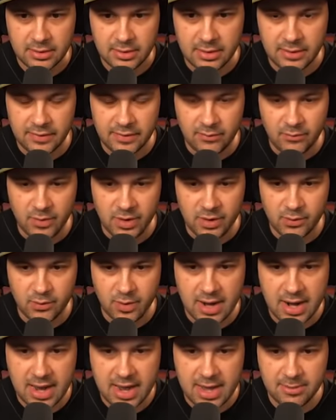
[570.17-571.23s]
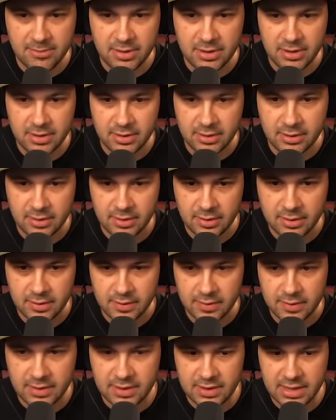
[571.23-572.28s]
And then we grab
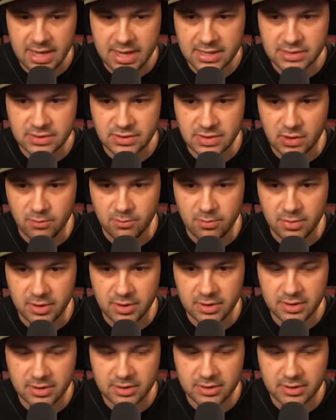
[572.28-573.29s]
the next notebook.